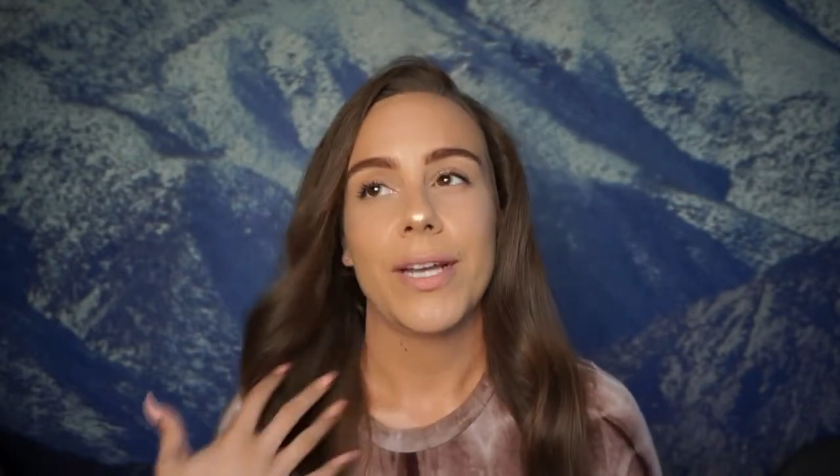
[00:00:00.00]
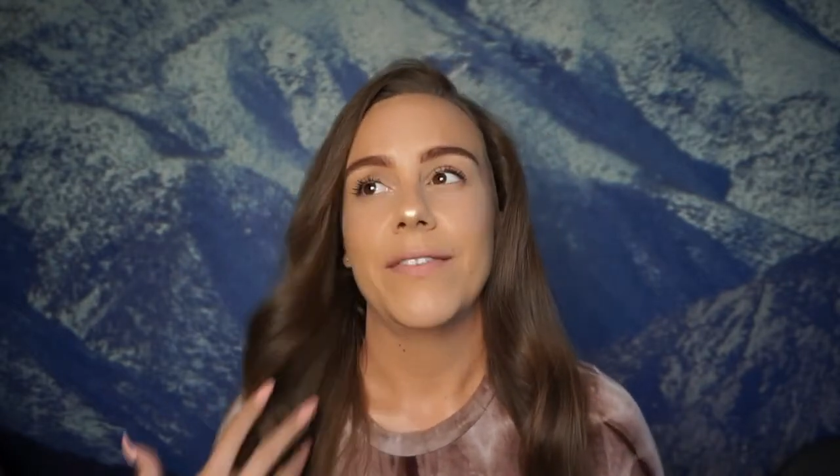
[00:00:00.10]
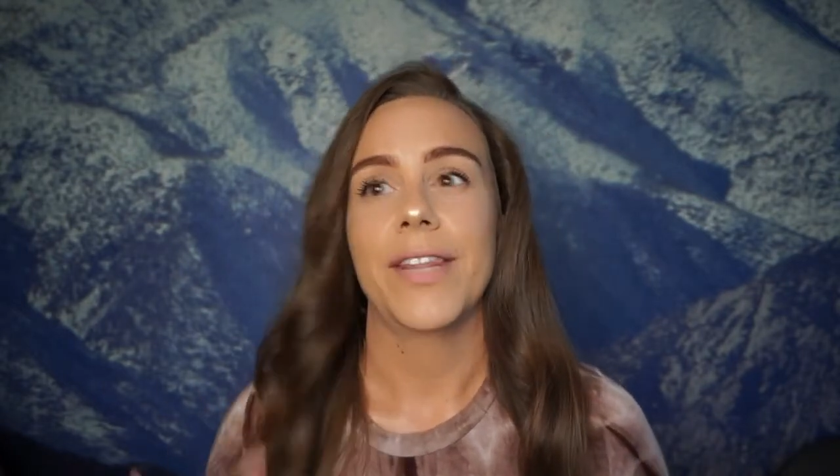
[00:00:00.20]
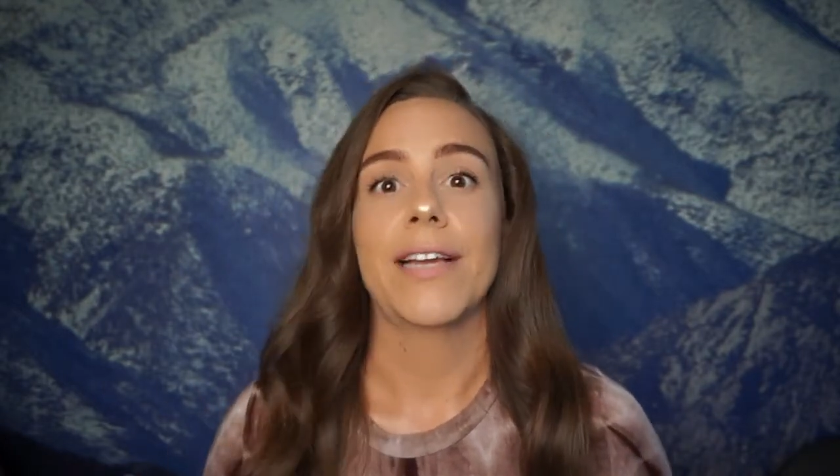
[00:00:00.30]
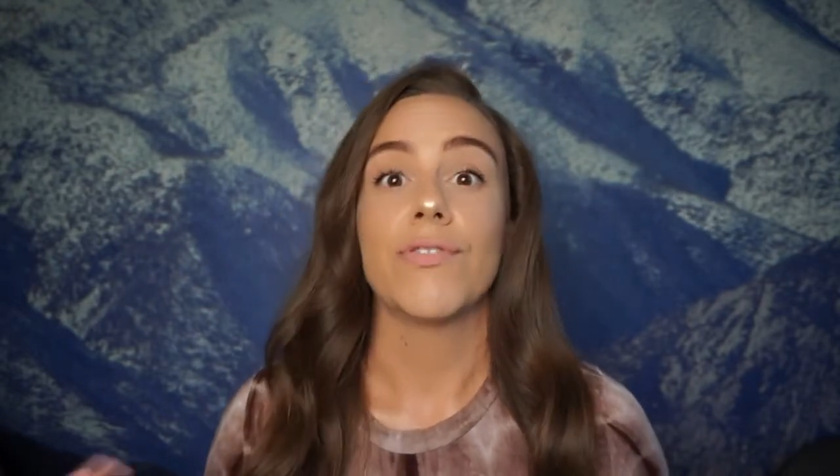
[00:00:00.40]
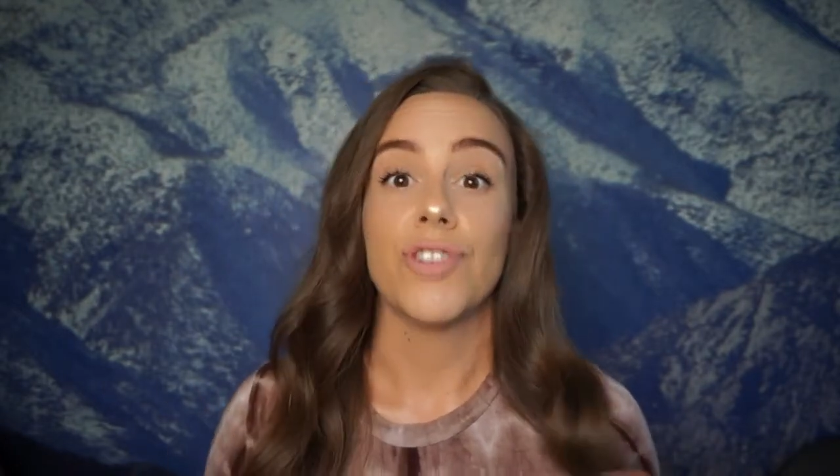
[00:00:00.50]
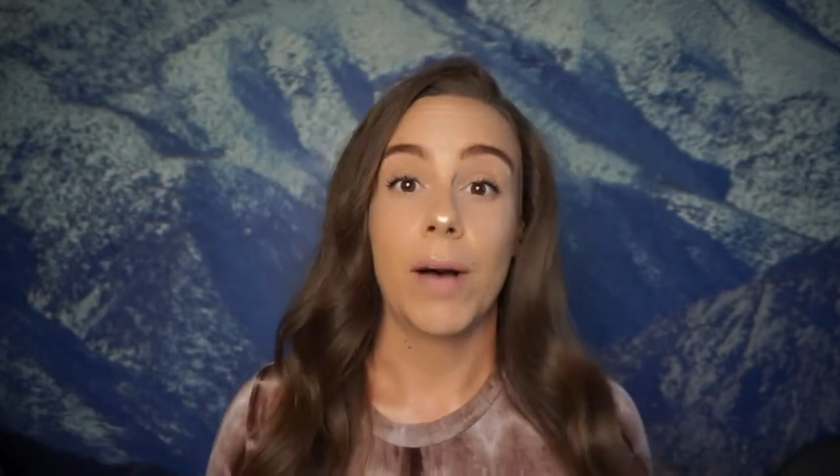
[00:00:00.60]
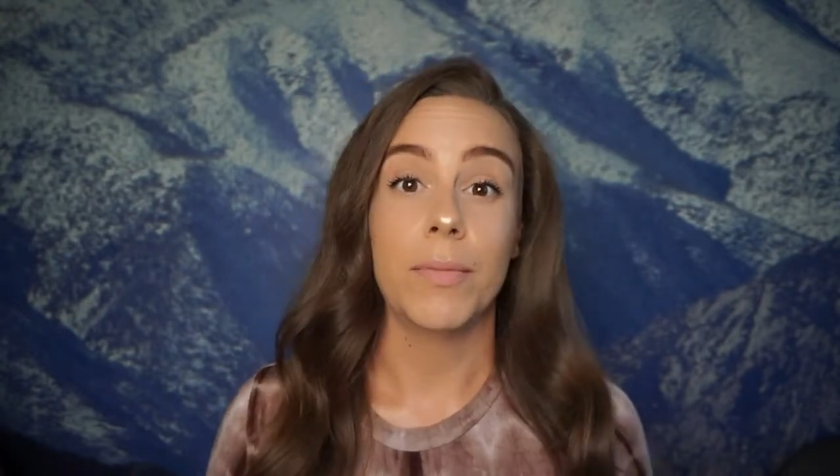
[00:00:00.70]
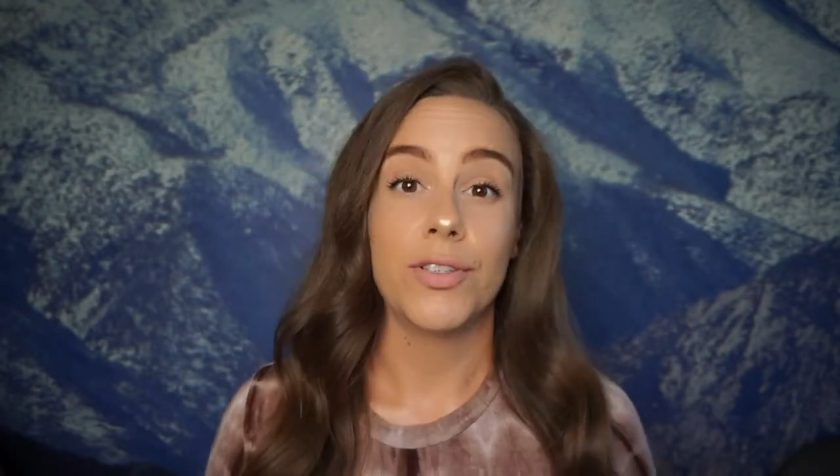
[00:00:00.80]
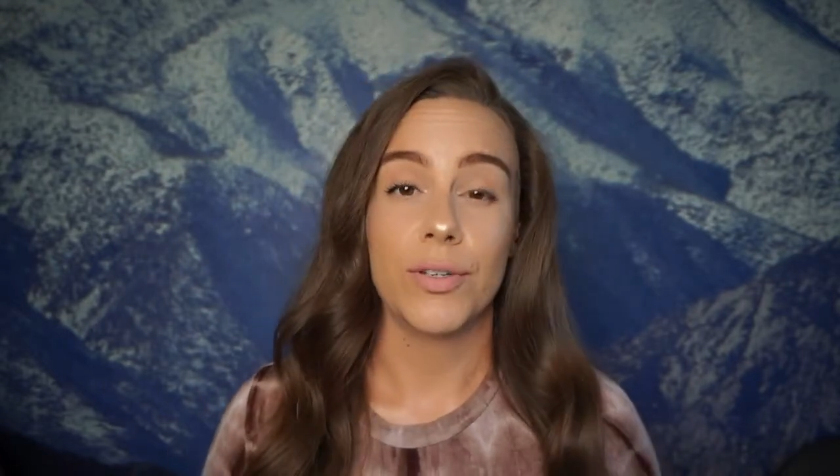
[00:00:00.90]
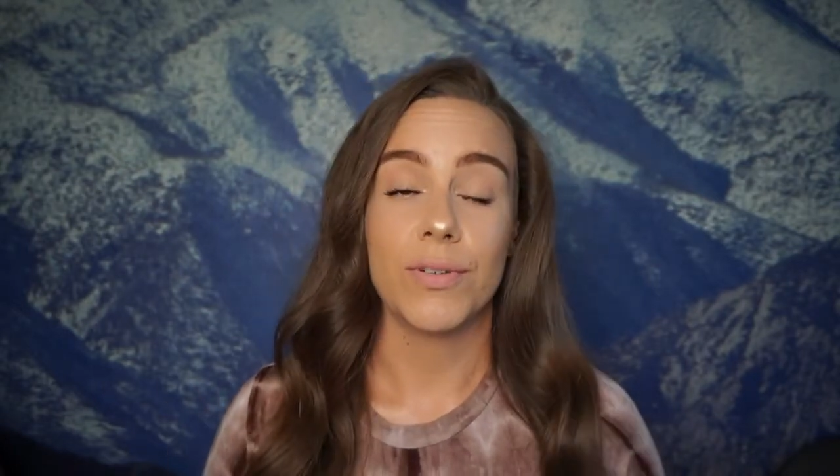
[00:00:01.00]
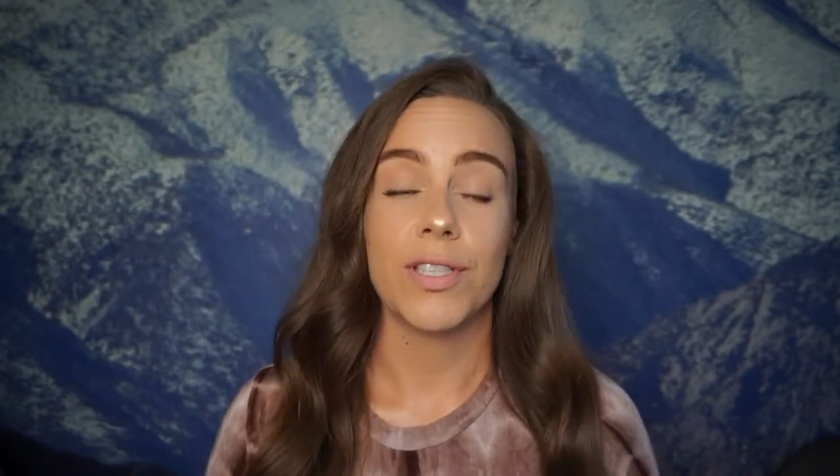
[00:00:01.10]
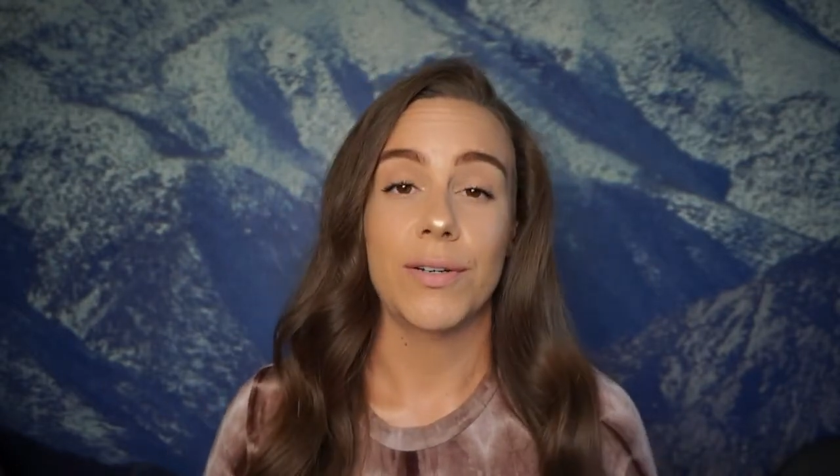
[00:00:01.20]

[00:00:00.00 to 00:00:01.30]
even like a Jamba Juice,